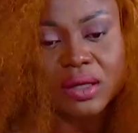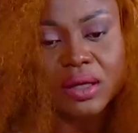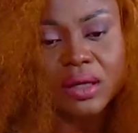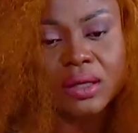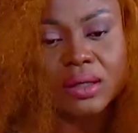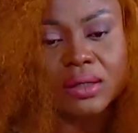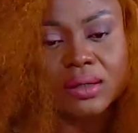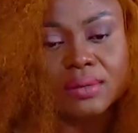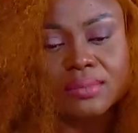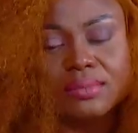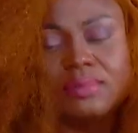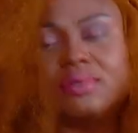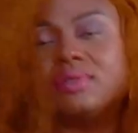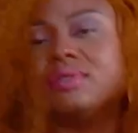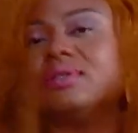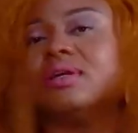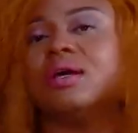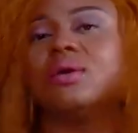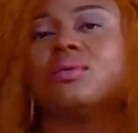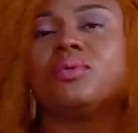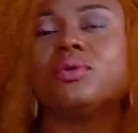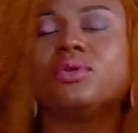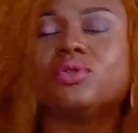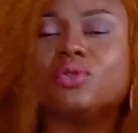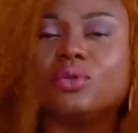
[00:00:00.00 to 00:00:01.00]
Um, tonight
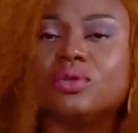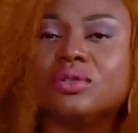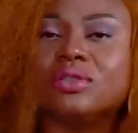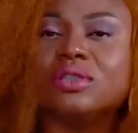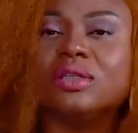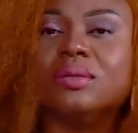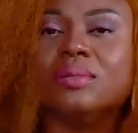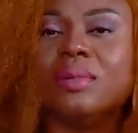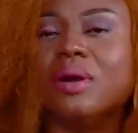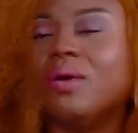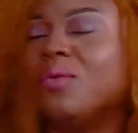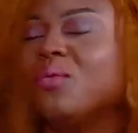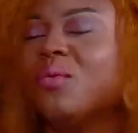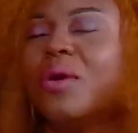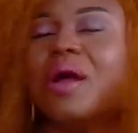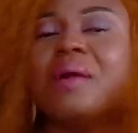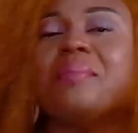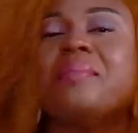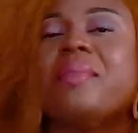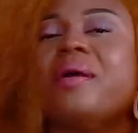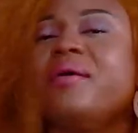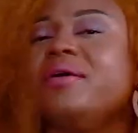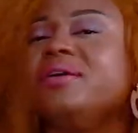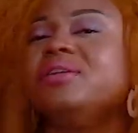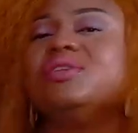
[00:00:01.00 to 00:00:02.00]
we're talking about why
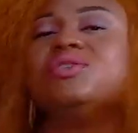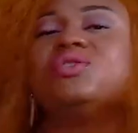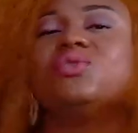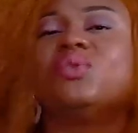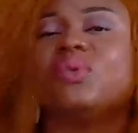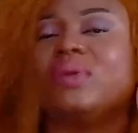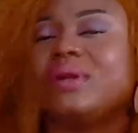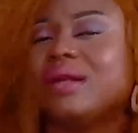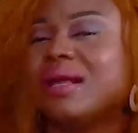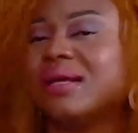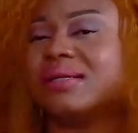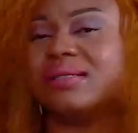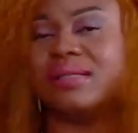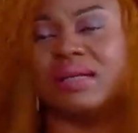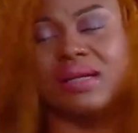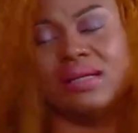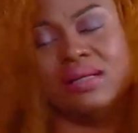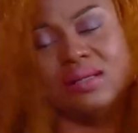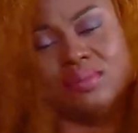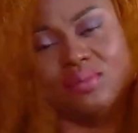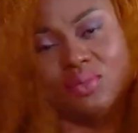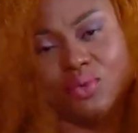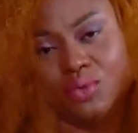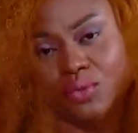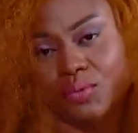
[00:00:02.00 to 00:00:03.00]
marriages don't last
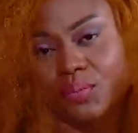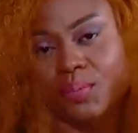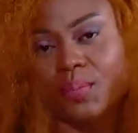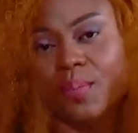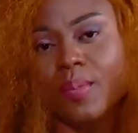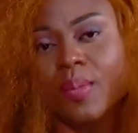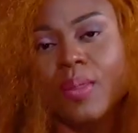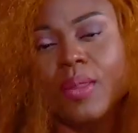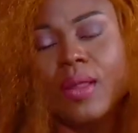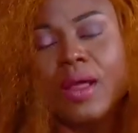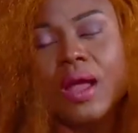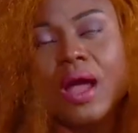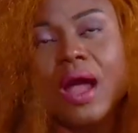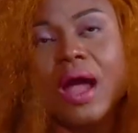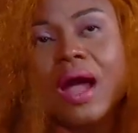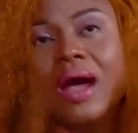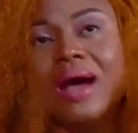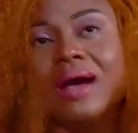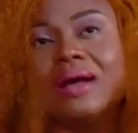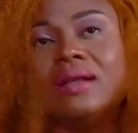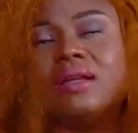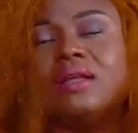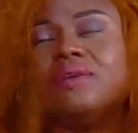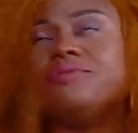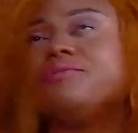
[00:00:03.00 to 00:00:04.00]
anymore.
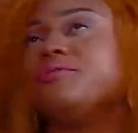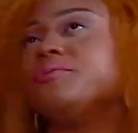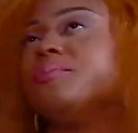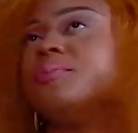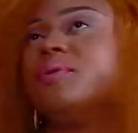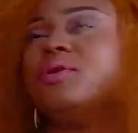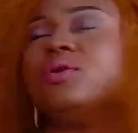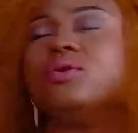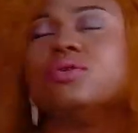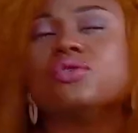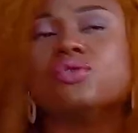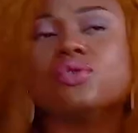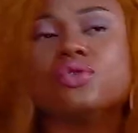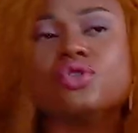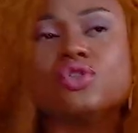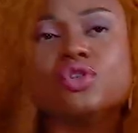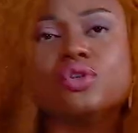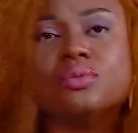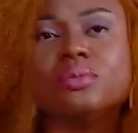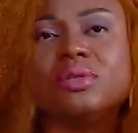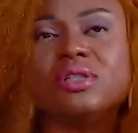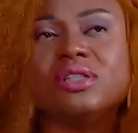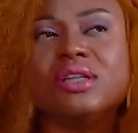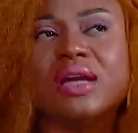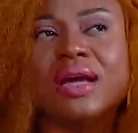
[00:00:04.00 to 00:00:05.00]
And if you've been on social
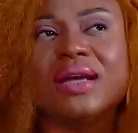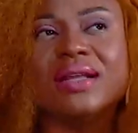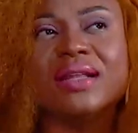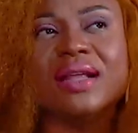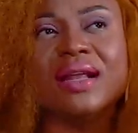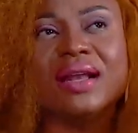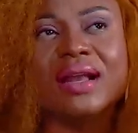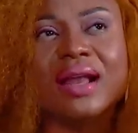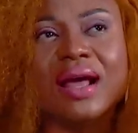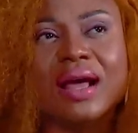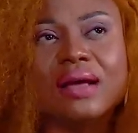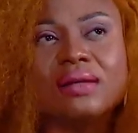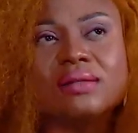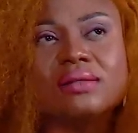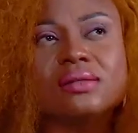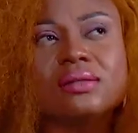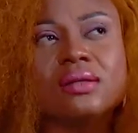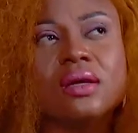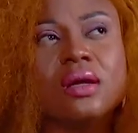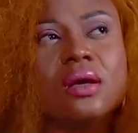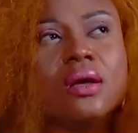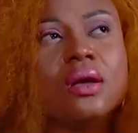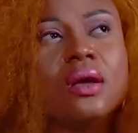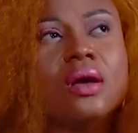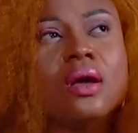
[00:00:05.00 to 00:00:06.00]
media in the last
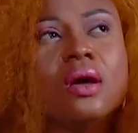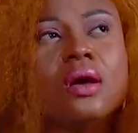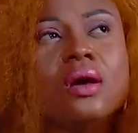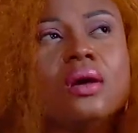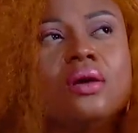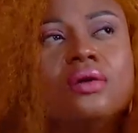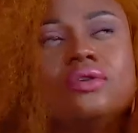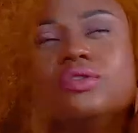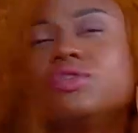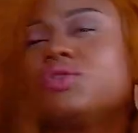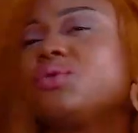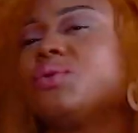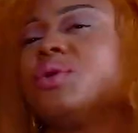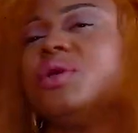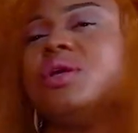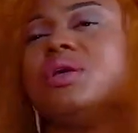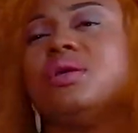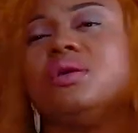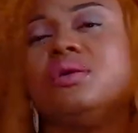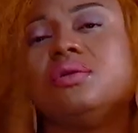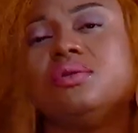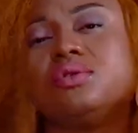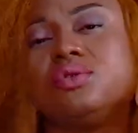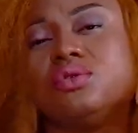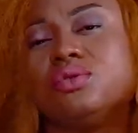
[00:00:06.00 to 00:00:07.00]

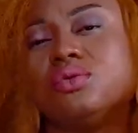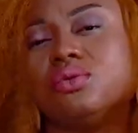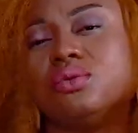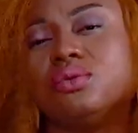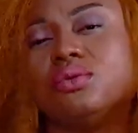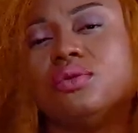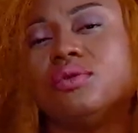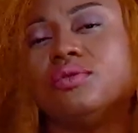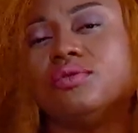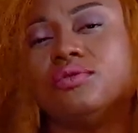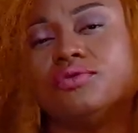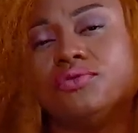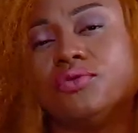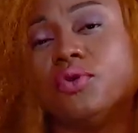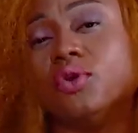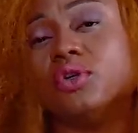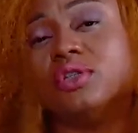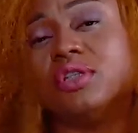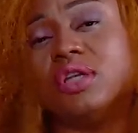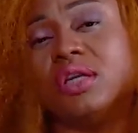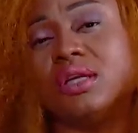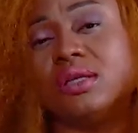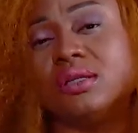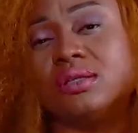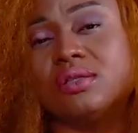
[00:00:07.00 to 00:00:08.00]
three to four
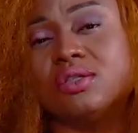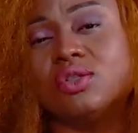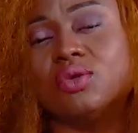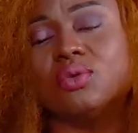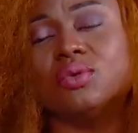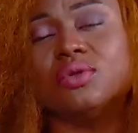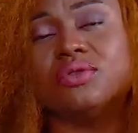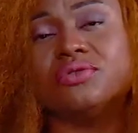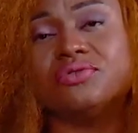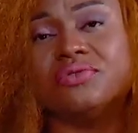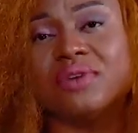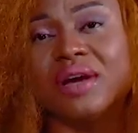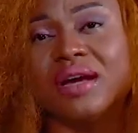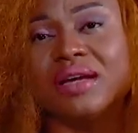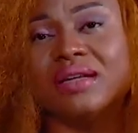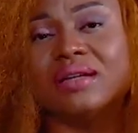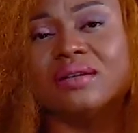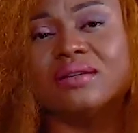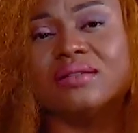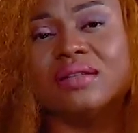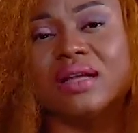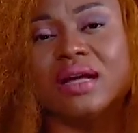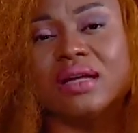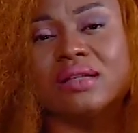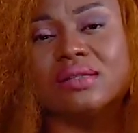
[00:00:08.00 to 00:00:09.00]
days, you will find
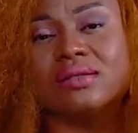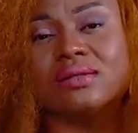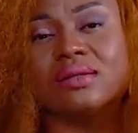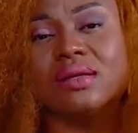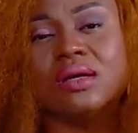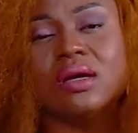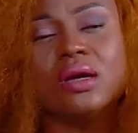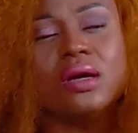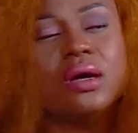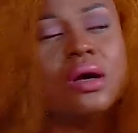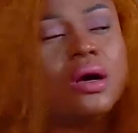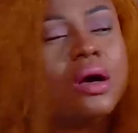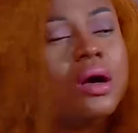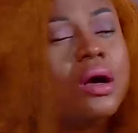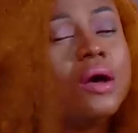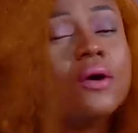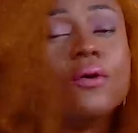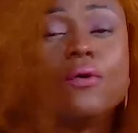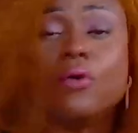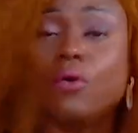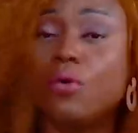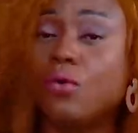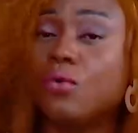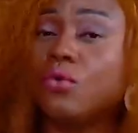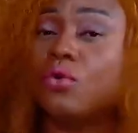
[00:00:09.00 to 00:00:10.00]
out that a
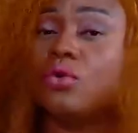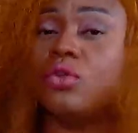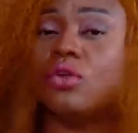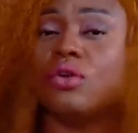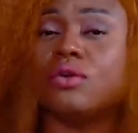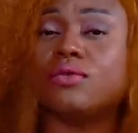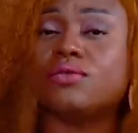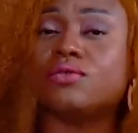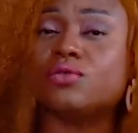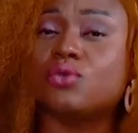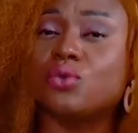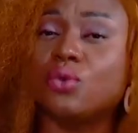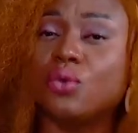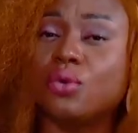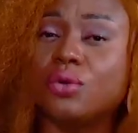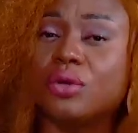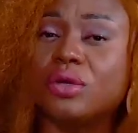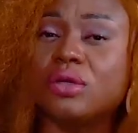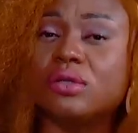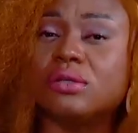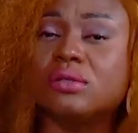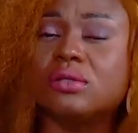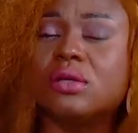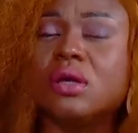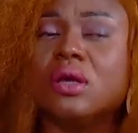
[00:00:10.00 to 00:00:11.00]
whole lot of
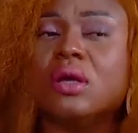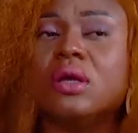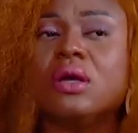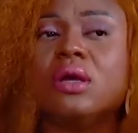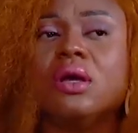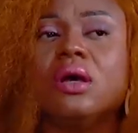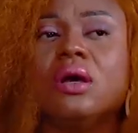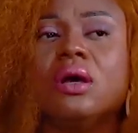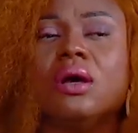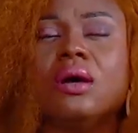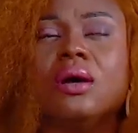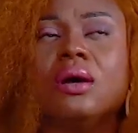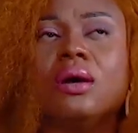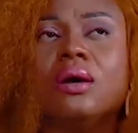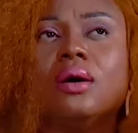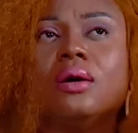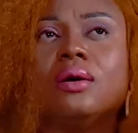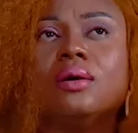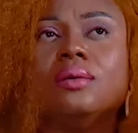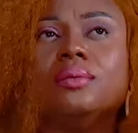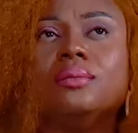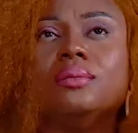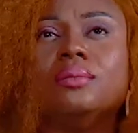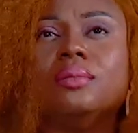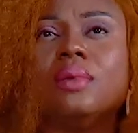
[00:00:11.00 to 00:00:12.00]
stories
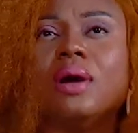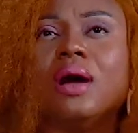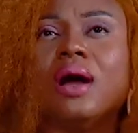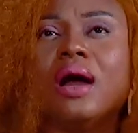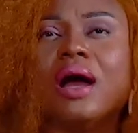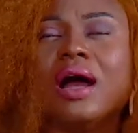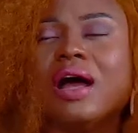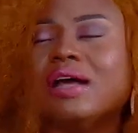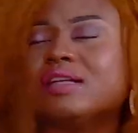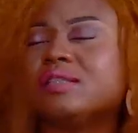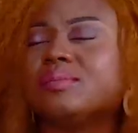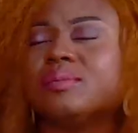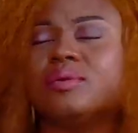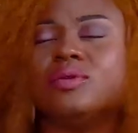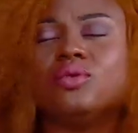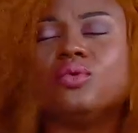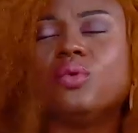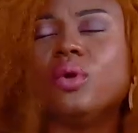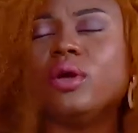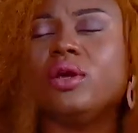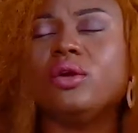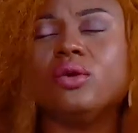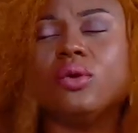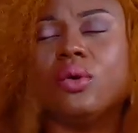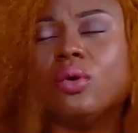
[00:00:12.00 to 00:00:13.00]
um, has been
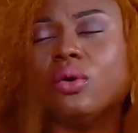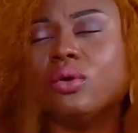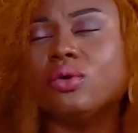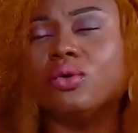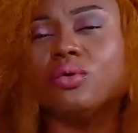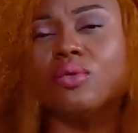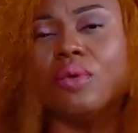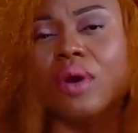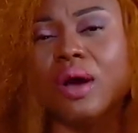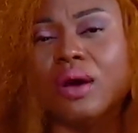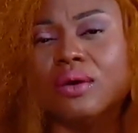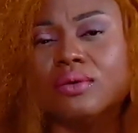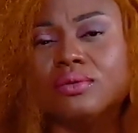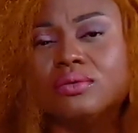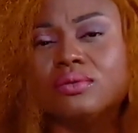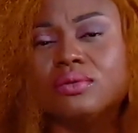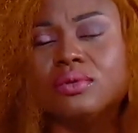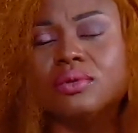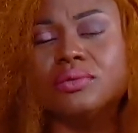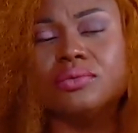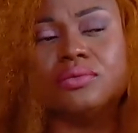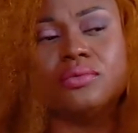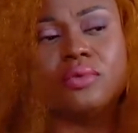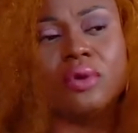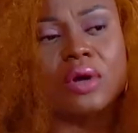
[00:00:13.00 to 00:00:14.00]
going all around,
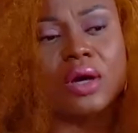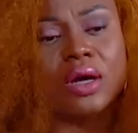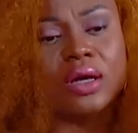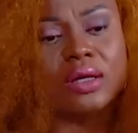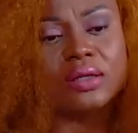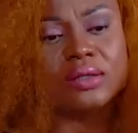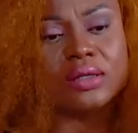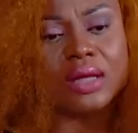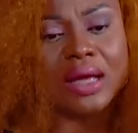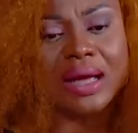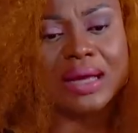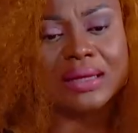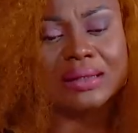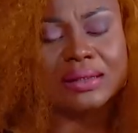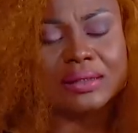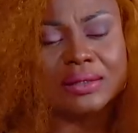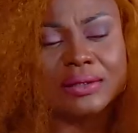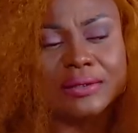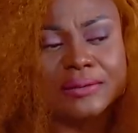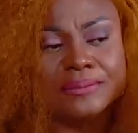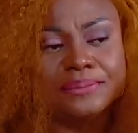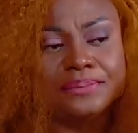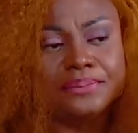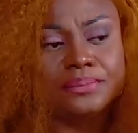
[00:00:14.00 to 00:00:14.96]
right? And um,